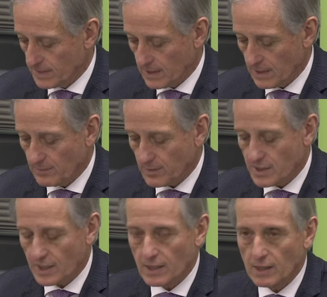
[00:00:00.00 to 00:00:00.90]
In
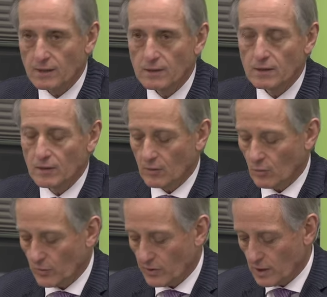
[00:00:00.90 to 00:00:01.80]
particular,
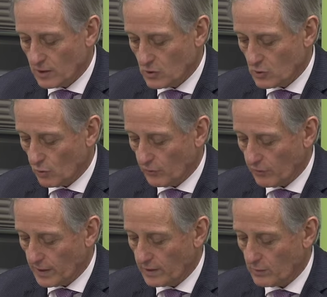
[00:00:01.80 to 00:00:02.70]
with the inshore
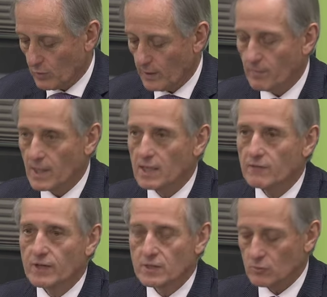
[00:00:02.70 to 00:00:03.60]
fleet, where many
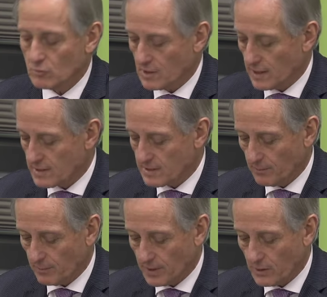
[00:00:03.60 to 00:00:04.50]
vessels are
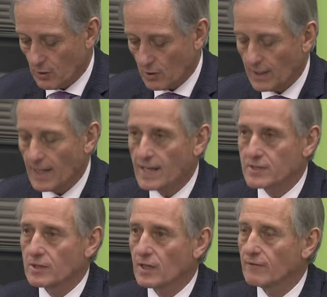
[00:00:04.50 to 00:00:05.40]
simply not
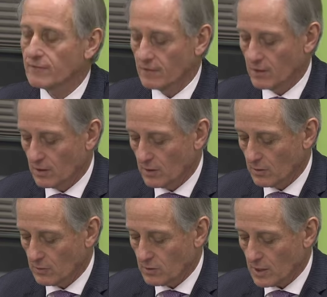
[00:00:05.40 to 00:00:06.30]
large enough
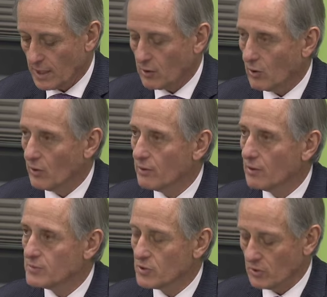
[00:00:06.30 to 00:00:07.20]
to take on
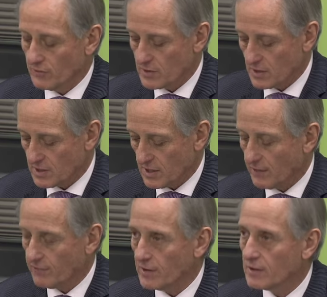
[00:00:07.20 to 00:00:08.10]
observers
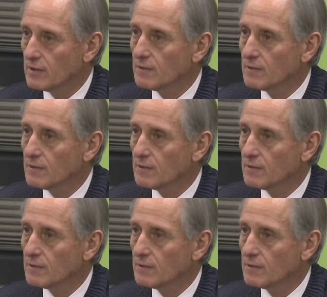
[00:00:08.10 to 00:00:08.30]
safely.